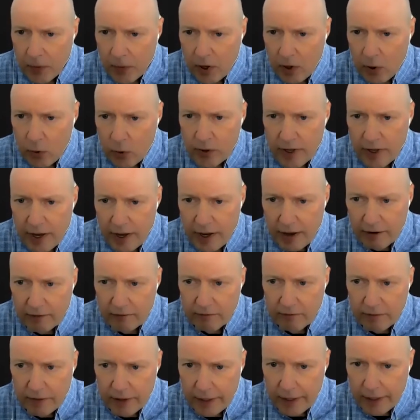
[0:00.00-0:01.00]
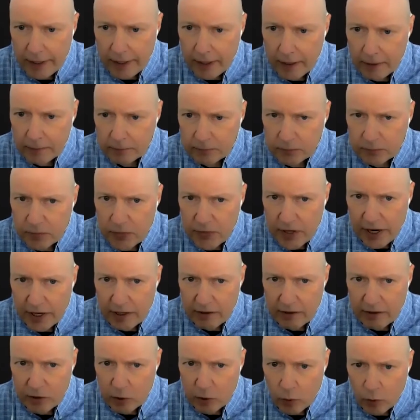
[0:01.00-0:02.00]
We have
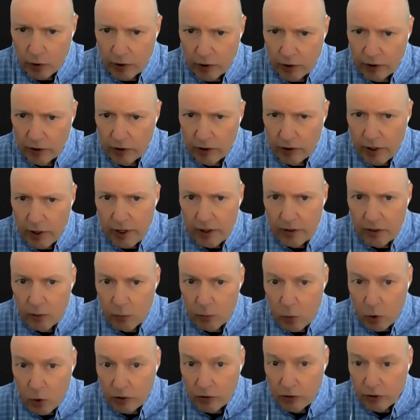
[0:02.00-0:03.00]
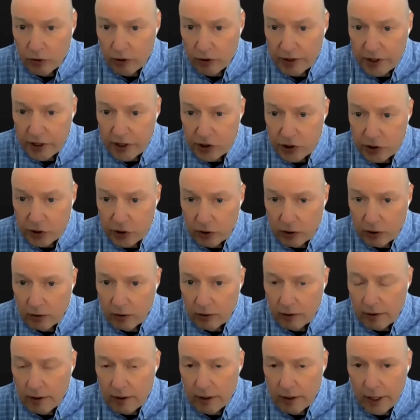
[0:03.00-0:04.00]
kind of in order the more
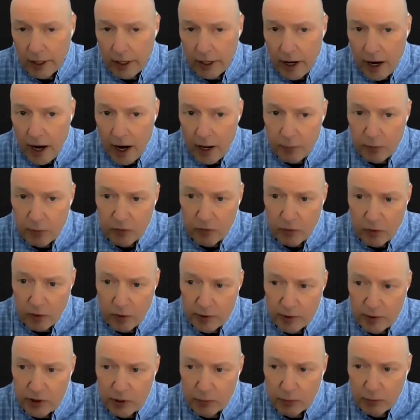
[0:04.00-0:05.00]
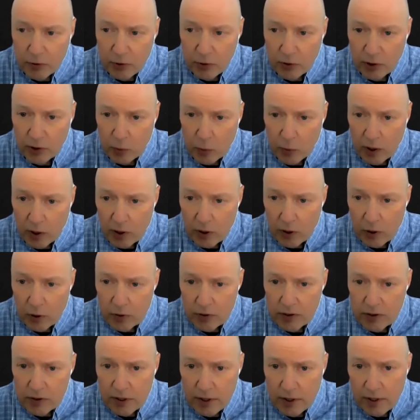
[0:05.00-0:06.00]
traditional high performance computing
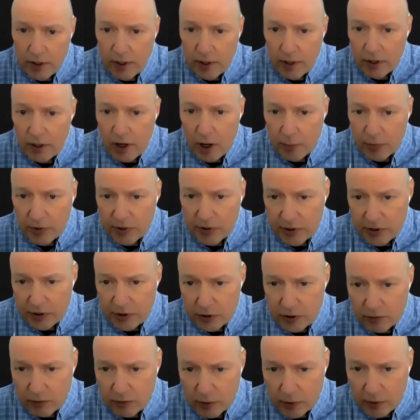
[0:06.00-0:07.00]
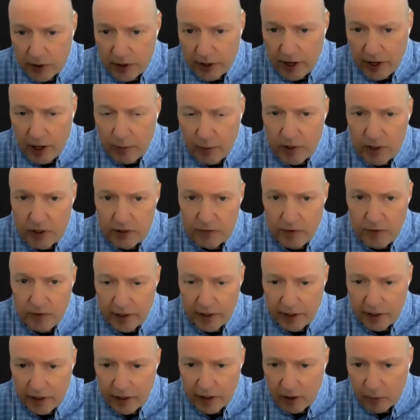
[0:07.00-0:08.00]
workloads: computational fluid dynamics,
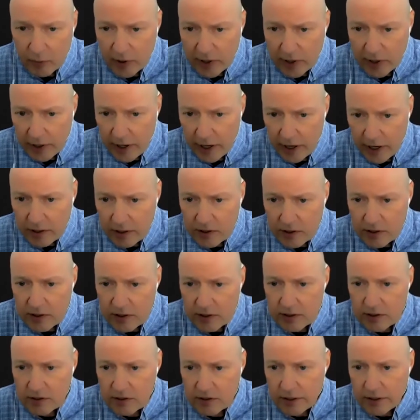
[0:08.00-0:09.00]
finite element analysis,